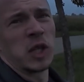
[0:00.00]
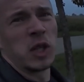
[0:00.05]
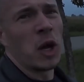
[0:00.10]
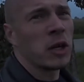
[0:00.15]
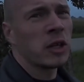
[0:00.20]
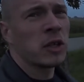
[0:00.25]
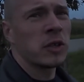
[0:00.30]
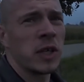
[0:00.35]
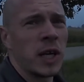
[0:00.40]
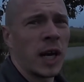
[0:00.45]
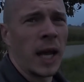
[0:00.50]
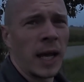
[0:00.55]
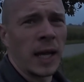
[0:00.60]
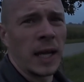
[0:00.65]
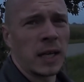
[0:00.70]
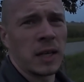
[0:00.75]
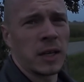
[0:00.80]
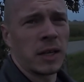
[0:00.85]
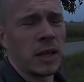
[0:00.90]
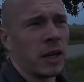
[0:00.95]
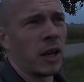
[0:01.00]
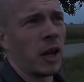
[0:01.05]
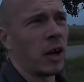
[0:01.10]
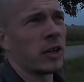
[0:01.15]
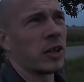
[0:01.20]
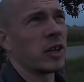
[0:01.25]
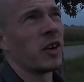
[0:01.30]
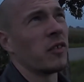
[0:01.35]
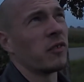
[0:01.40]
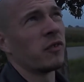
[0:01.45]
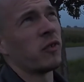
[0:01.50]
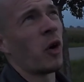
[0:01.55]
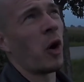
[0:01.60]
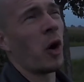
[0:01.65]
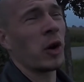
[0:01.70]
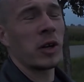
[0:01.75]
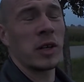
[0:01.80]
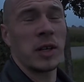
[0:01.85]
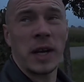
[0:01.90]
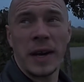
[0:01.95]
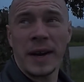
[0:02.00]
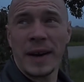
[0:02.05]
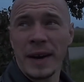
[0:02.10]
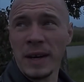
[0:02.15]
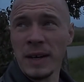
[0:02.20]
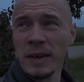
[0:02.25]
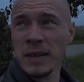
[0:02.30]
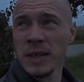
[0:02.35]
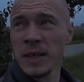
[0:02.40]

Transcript: Not today, it's a lot of fog there.